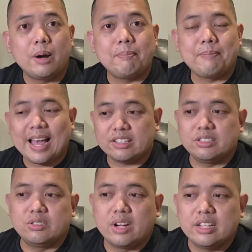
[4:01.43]

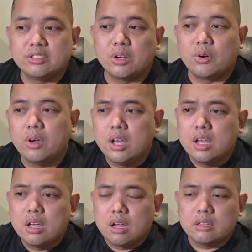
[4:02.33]
pattern, right? So
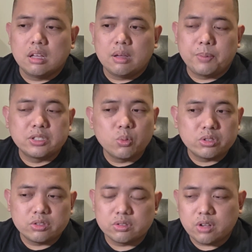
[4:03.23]
the person
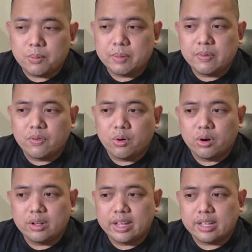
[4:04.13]
who taught me
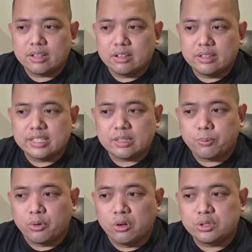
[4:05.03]
before, like on this
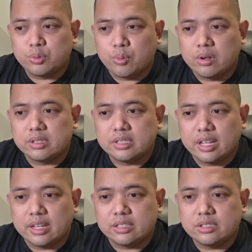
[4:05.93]
approach, was
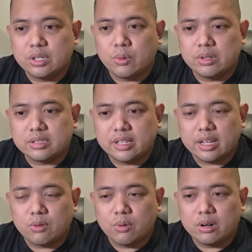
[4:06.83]
like she was
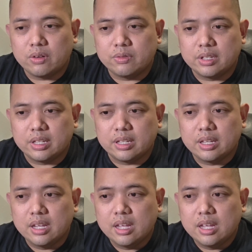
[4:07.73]
like one of the